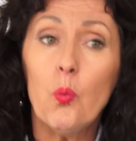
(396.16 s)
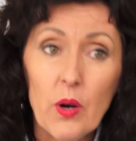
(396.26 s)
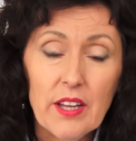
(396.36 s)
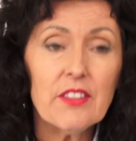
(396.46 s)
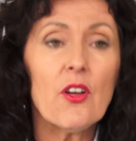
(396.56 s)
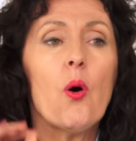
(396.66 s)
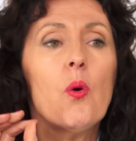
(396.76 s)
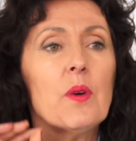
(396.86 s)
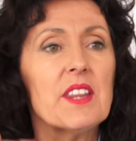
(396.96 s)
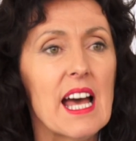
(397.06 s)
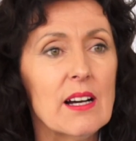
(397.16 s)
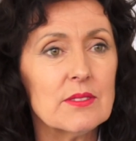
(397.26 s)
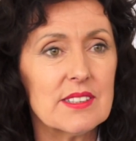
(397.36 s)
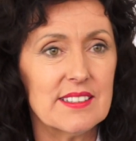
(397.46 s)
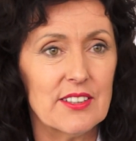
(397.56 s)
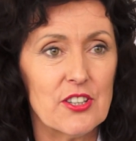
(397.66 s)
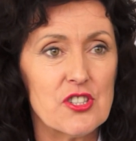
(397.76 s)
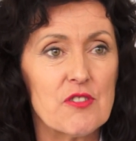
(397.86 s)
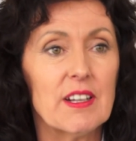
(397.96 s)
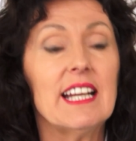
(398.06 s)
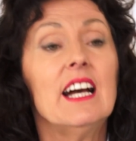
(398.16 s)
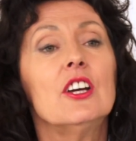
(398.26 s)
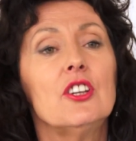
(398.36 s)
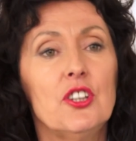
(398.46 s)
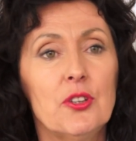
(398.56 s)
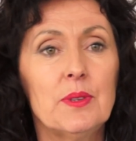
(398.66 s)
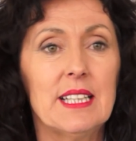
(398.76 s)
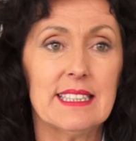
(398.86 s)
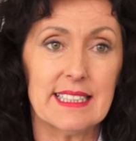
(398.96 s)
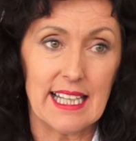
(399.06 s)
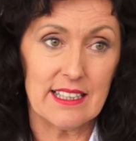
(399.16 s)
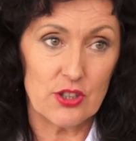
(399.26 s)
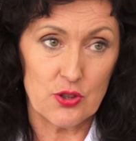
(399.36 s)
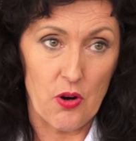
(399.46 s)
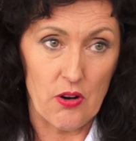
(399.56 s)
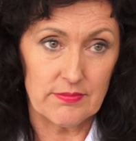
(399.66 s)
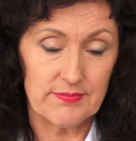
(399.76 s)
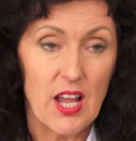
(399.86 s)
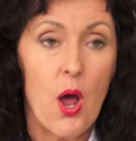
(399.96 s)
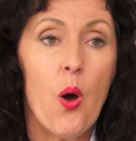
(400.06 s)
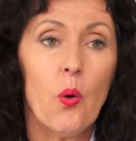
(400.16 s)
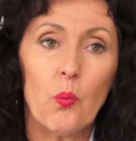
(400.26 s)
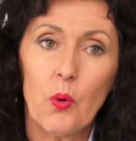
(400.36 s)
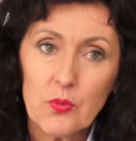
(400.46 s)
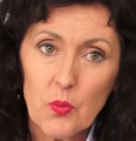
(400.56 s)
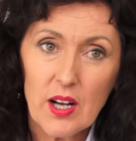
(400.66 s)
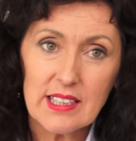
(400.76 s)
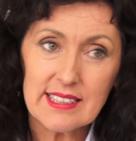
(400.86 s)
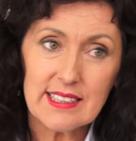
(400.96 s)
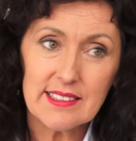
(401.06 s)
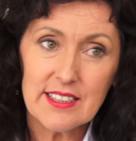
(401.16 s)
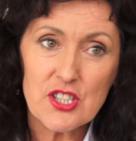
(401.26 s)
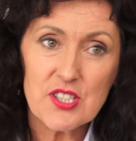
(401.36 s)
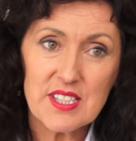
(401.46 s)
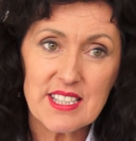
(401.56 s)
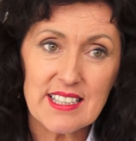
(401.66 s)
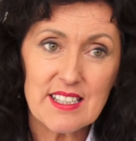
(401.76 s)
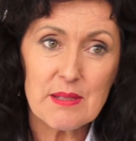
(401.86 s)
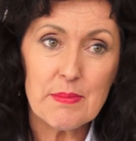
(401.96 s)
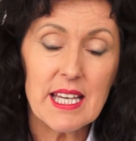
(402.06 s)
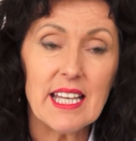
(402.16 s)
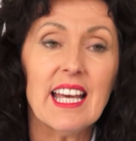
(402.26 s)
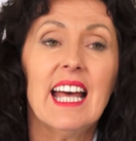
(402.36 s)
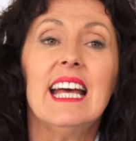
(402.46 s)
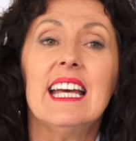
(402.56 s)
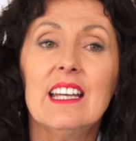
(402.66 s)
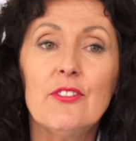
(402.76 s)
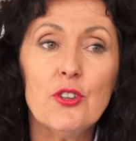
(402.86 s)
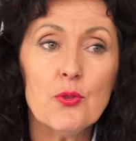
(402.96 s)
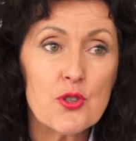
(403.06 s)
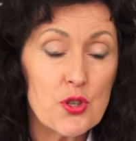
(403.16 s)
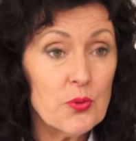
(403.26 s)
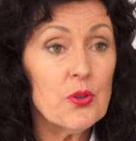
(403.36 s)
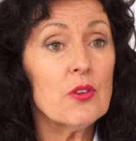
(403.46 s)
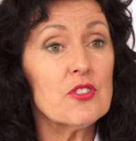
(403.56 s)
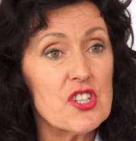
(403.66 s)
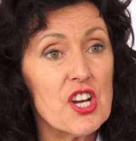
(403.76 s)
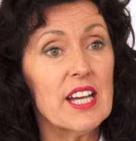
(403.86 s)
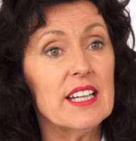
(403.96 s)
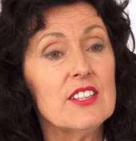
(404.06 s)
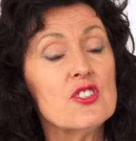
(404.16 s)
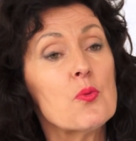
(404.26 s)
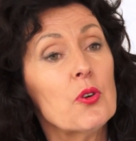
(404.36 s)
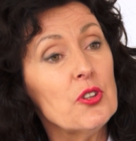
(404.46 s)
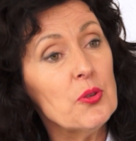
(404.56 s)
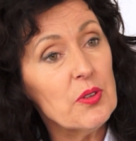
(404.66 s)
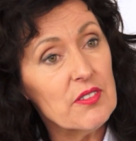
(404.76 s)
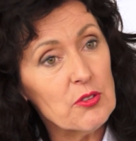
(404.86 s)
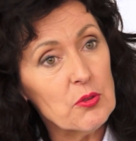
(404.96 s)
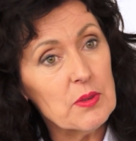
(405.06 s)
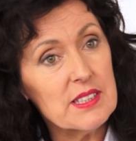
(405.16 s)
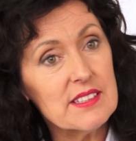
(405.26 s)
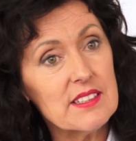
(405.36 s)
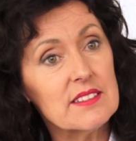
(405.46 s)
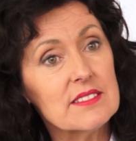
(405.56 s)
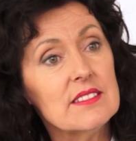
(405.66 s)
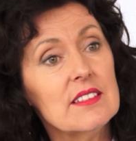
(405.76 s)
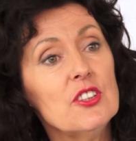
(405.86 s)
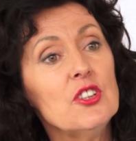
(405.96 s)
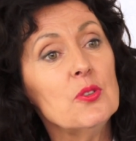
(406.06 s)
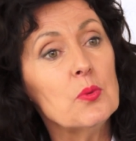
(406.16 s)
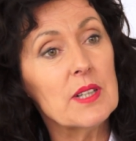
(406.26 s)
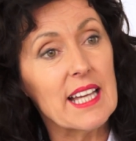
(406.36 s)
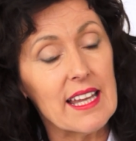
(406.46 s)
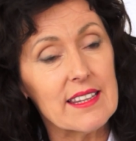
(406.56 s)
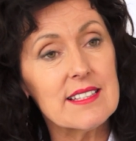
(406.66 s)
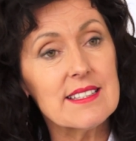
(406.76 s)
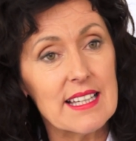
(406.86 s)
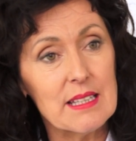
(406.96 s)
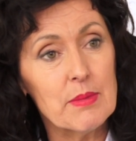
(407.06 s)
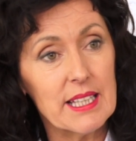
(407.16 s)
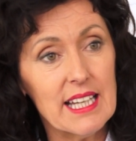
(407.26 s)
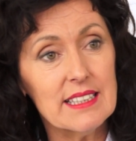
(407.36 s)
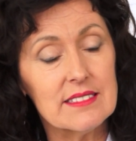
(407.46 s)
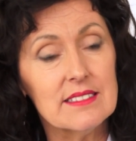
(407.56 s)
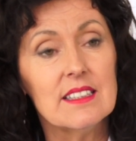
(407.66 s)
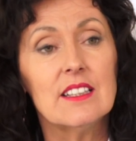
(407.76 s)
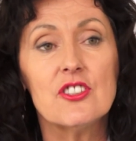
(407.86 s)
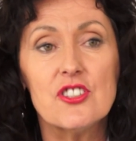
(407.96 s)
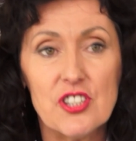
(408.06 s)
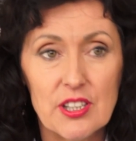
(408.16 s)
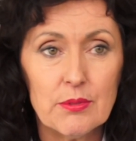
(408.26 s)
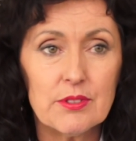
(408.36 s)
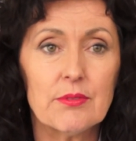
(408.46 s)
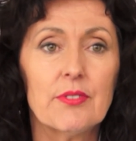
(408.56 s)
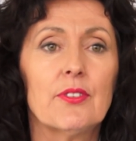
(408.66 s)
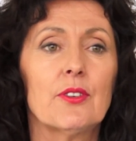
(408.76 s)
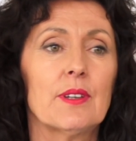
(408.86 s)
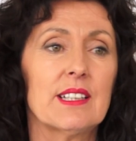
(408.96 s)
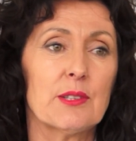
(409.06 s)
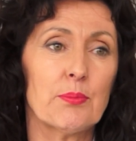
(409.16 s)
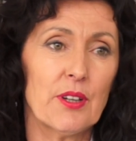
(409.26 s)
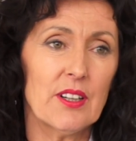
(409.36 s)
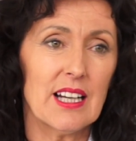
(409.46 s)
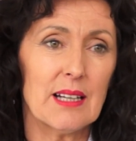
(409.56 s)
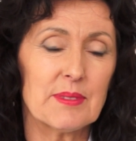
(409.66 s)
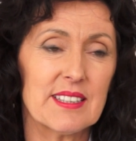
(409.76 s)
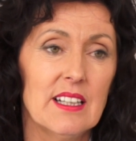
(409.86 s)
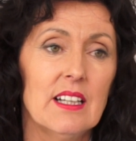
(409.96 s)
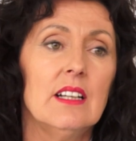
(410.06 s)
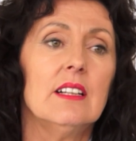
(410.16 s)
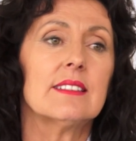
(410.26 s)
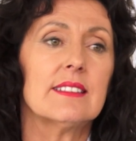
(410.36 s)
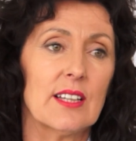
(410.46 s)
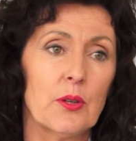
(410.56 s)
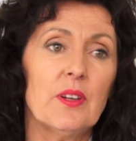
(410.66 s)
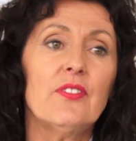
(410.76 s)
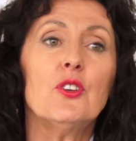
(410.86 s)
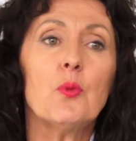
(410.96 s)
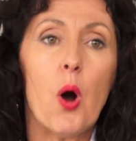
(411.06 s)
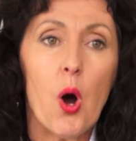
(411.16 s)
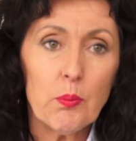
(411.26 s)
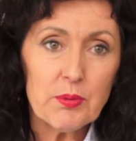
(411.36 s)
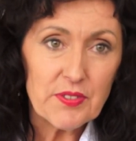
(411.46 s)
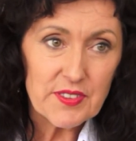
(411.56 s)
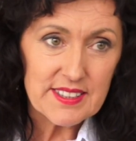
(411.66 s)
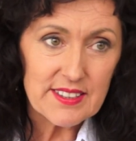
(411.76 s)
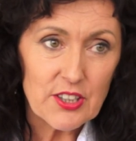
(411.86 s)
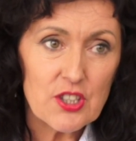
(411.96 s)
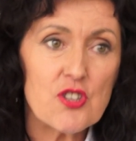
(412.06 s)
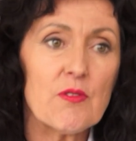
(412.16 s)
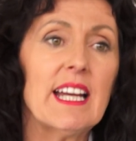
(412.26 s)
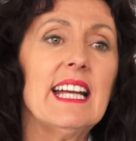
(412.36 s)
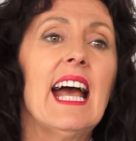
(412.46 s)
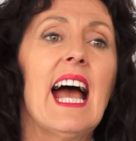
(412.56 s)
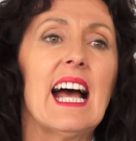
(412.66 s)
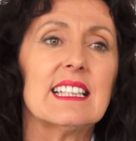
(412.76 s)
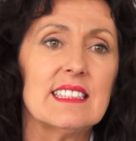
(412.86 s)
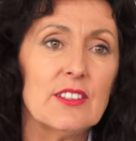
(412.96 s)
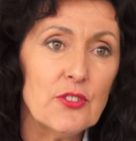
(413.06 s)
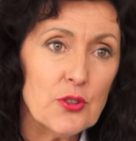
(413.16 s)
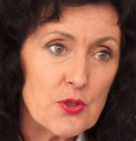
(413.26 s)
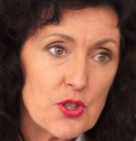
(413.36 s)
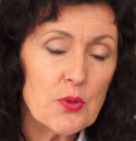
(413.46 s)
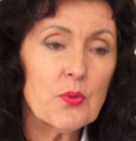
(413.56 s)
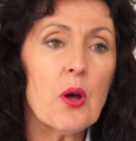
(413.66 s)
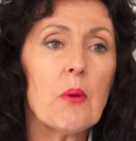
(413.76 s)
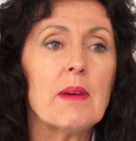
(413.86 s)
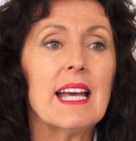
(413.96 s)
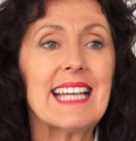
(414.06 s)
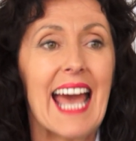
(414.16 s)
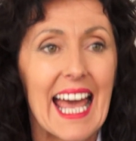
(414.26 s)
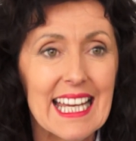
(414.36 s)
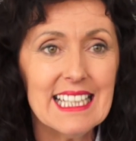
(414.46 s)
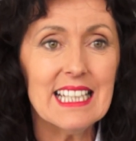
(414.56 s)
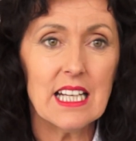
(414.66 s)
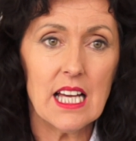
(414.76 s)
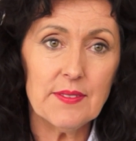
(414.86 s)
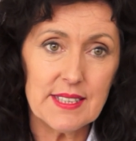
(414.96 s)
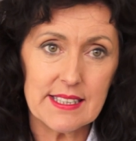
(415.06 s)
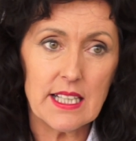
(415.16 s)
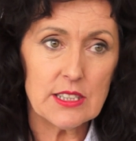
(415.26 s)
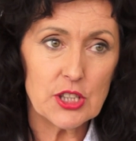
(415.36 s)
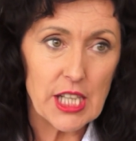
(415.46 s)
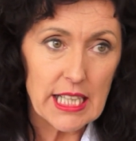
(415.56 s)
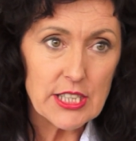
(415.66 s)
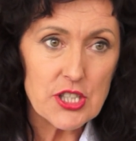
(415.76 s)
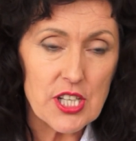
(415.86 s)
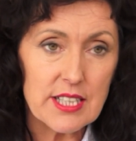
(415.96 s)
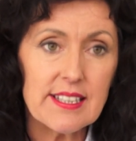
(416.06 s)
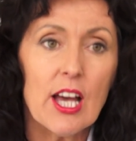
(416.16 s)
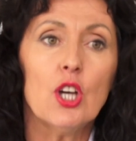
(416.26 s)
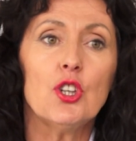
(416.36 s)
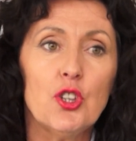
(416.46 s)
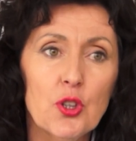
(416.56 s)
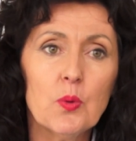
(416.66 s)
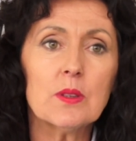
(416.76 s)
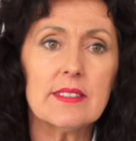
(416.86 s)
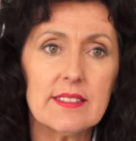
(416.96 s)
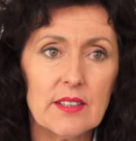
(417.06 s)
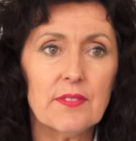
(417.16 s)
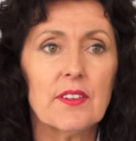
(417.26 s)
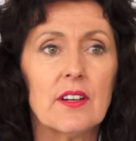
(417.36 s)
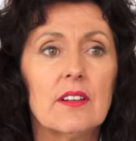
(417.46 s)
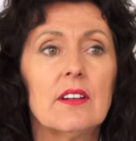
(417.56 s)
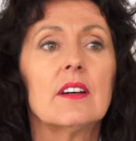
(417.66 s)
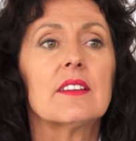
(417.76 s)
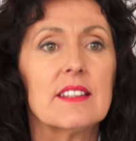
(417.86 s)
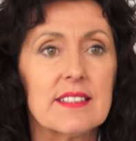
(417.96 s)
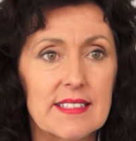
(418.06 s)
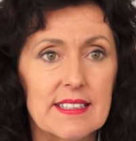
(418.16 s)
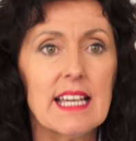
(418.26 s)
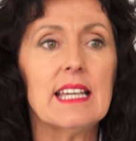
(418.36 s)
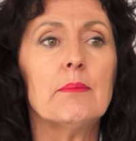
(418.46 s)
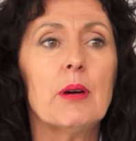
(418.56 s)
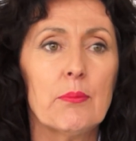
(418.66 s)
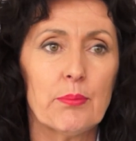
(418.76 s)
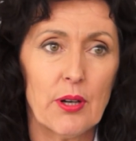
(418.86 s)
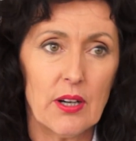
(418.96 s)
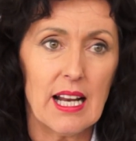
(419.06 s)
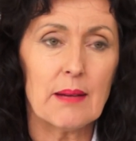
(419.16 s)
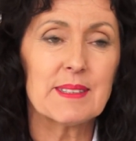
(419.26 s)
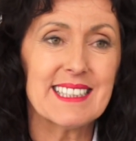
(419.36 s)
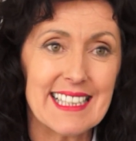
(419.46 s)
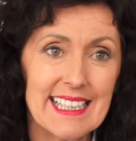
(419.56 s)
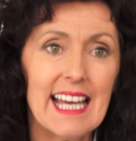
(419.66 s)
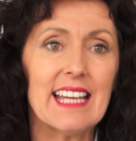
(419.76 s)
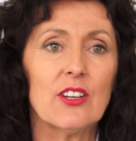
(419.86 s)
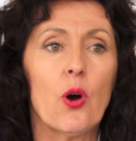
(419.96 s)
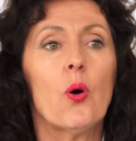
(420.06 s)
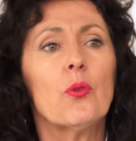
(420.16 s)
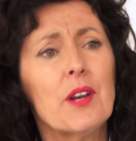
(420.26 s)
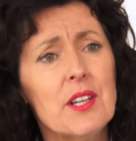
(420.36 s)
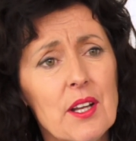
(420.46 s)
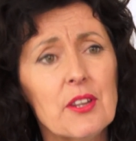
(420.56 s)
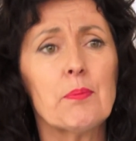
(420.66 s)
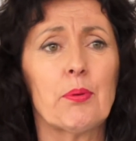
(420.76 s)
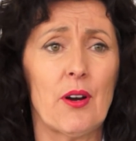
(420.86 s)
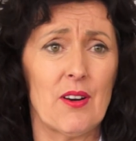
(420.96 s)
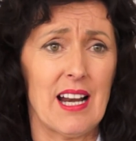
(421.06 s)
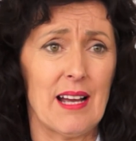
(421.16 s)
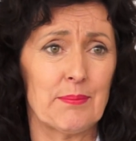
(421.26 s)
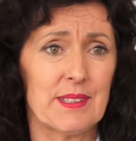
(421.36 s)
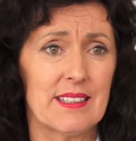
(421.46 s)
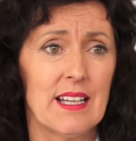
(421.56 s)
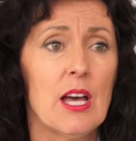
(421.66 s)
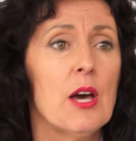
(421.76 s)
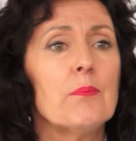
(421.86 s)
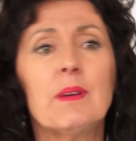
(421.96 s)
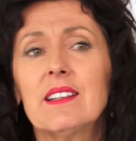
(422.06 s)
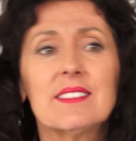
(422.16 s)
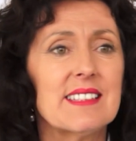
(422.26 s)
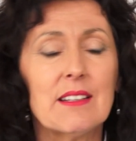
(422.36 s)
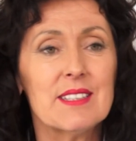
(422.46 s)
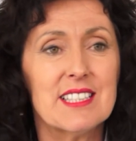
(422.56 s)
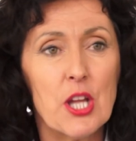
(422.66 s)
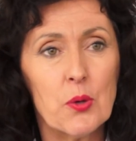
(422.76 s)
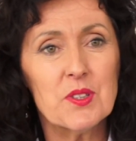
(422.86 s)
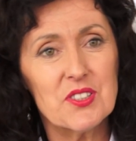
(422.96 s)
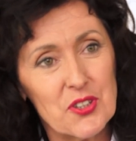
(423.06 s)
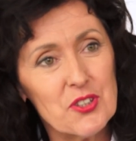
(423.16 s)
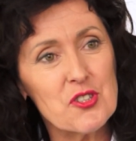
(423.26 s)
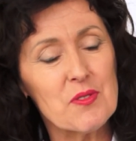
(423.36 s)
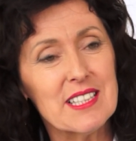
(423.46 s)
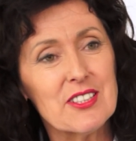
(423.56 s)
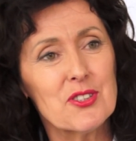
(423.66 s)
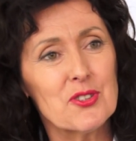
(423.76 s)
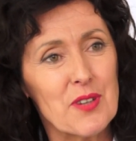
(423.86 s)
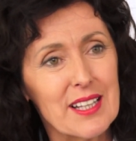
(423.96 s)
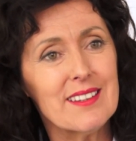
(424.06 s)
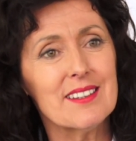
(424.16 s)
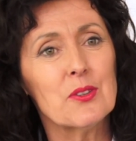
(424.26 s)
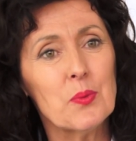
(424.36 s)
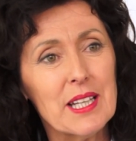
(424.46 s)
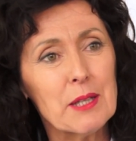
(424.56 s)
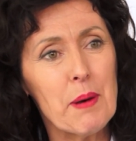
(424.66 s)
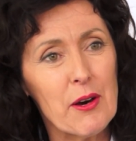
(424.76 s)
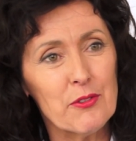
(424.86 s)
With or without surgery, you need to get strong. One wise clinician said to me, if you do not change what you have always done, you will get the same again. She was referring to prolapse. So if you opt for surgery and if you do not make any lifestyle changes, you will suffer the same prolapse again or another prolapse because there is no surgery to strengthen a weak